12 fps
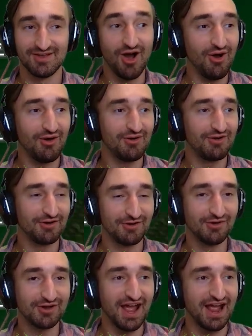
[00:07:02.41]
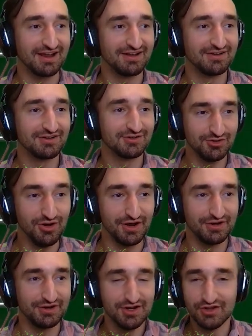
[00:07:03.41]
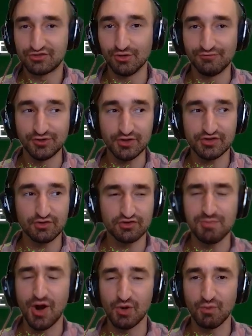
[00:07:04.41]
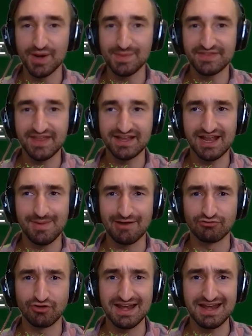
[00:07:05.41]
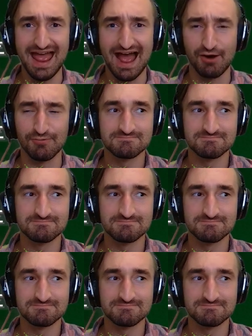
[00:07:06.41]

Oh, okay. Good. So if you're so smart, what am I thinking about right now?